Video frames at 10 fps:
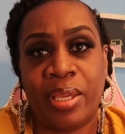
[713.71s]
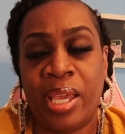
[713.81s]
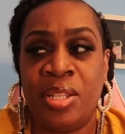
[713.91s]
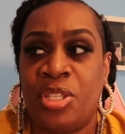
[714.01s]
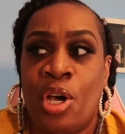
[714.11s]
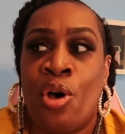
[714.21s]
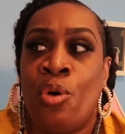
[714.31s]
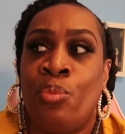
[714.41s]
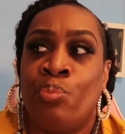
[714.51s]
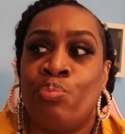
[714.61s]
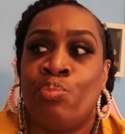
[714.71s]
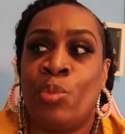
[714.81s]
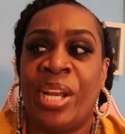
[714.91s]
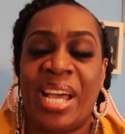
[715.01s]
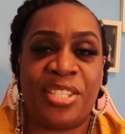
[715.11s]
And so
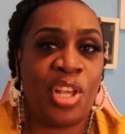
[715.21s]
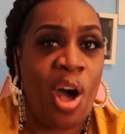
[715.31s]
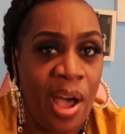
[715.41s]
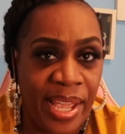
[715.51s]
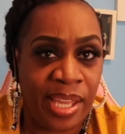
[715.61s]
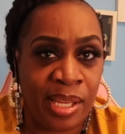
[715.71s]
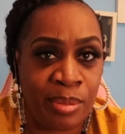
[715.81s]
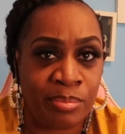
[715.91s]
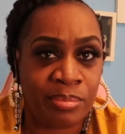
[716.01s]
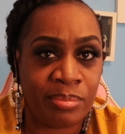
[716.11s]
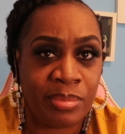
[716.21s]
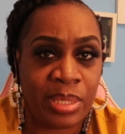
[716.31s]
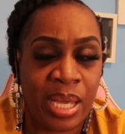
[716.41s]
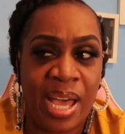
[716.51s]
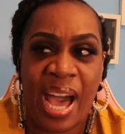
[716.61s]
when I saw him,
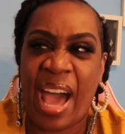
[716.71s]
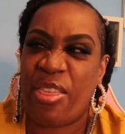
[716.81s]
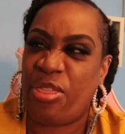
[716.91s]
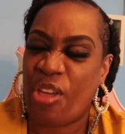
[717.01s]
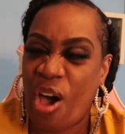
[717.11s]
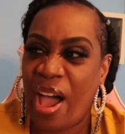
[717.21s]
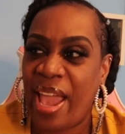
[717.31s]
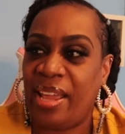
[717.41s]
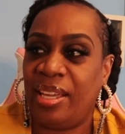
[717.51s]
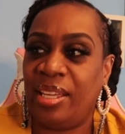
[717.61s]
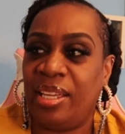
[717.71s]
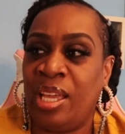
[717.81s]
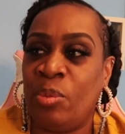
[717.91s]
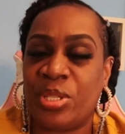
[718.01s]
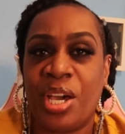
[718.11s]
I thought
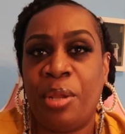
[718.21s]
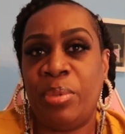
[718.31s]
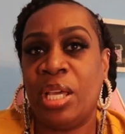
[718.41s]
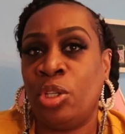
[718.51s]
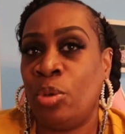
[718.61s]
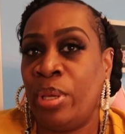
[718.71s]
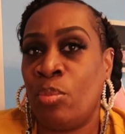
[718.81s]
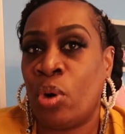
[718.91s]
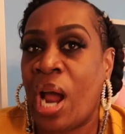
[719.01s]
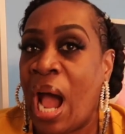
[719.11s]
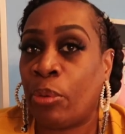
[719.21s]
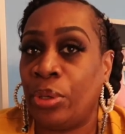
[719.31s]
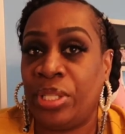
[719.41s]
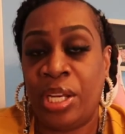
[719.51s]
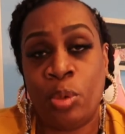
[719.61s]
it was going to be a little bit more
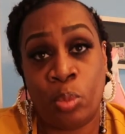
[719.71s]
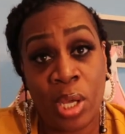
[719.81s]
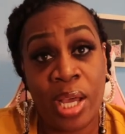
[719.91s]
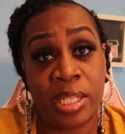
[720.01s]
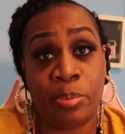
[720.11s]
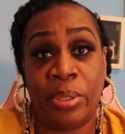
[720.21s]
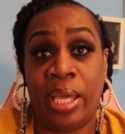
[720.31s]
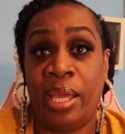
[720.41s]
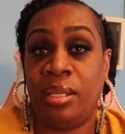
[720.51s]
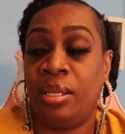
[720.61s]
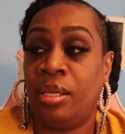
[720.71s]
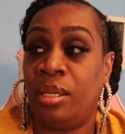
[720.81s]
awkward than it was, but